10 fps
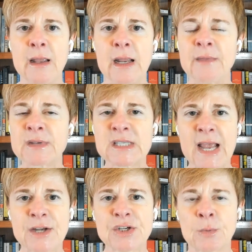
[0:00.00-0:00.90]
in the
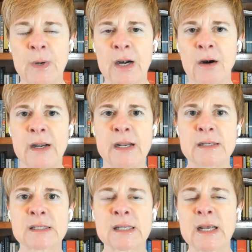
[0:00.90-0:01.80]

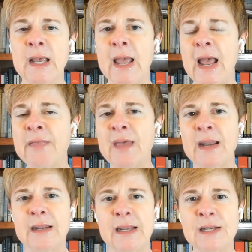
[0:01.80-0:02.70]
sanctuaries. And
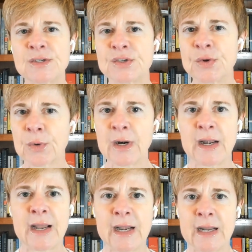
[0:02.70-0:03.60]
then he's
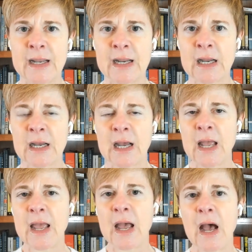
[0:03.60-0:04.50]
urinating.
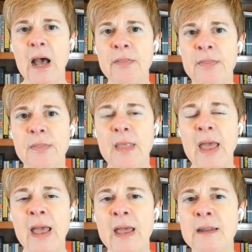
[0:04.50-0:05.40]

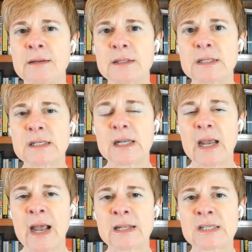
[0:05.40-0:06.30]
And
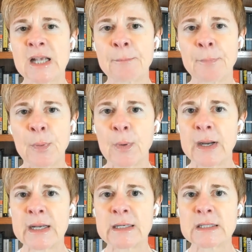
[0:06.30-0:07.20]
at some
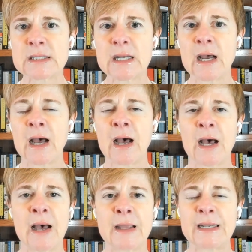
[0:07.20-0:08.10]
point,
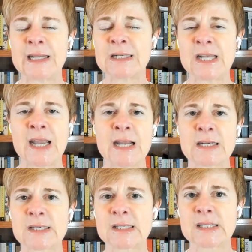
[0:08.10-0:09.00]
he
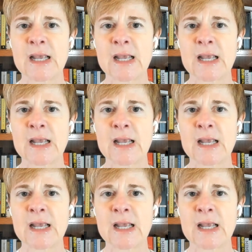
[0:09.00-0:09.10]
takes